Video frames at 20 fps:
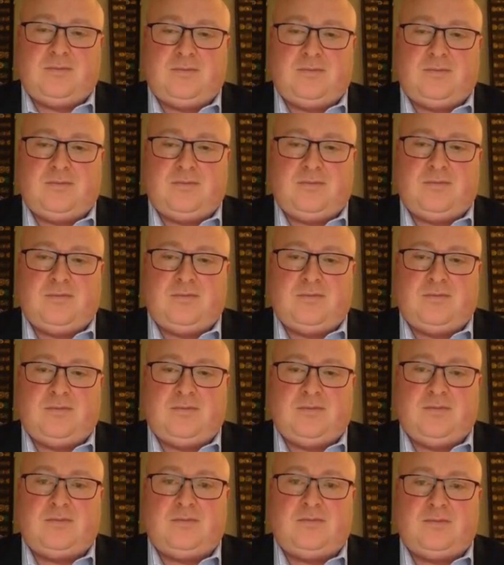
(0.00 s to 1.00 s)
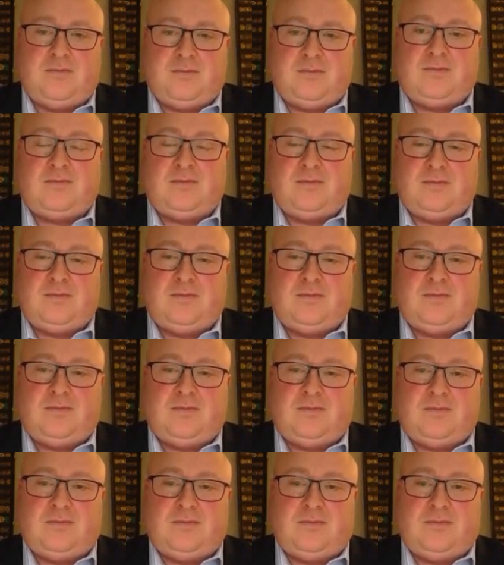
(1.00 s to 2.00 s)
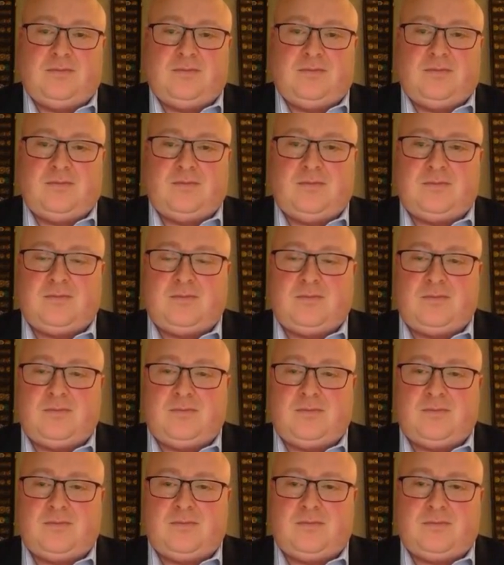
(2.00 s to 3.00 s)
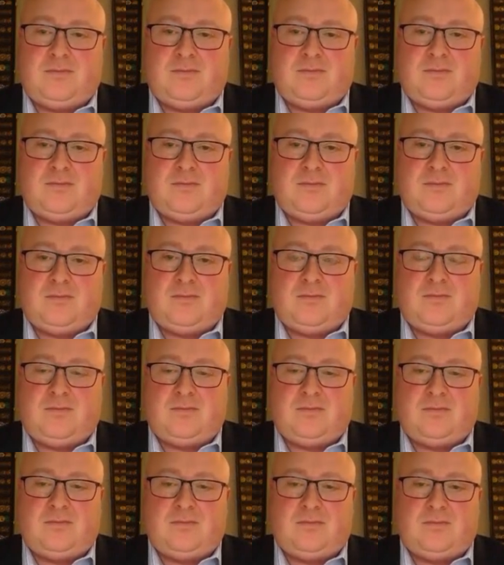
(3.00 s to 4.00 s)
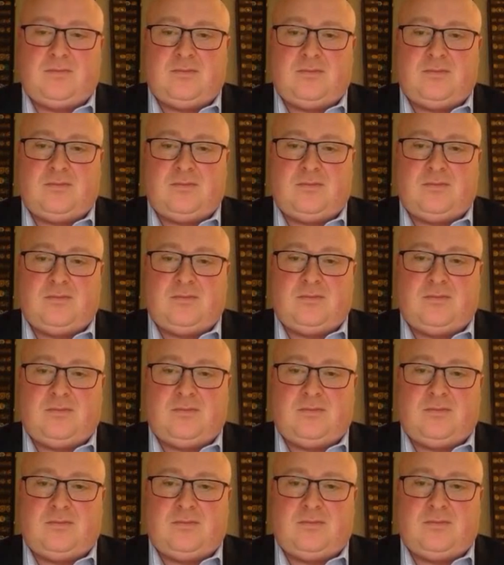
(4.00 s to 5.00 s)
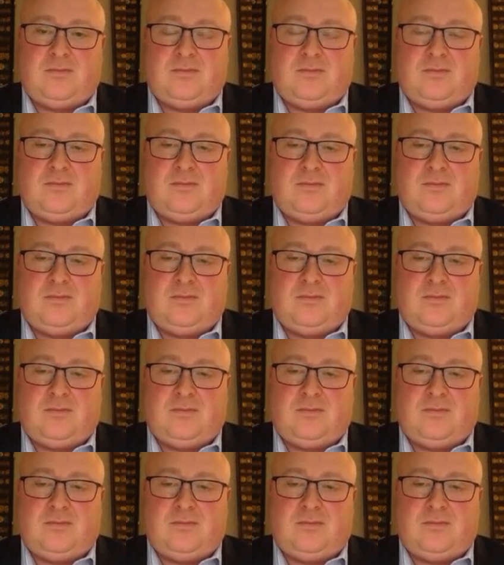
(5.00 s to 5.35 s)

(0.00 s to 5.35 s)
(not speaking)